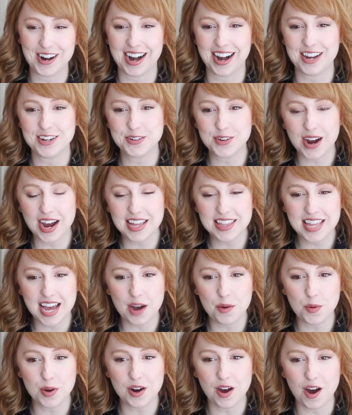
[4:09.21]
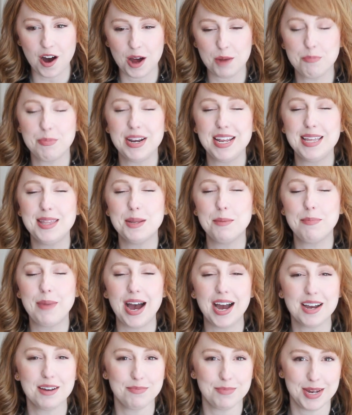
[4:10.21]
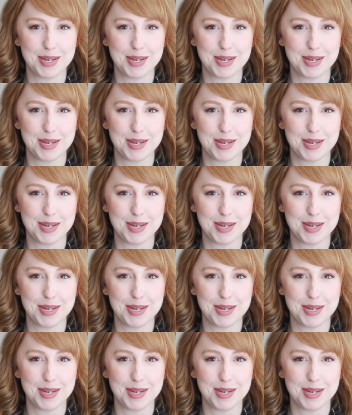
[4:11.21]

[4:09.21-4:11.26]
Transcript: And I tried that one on, but in the back of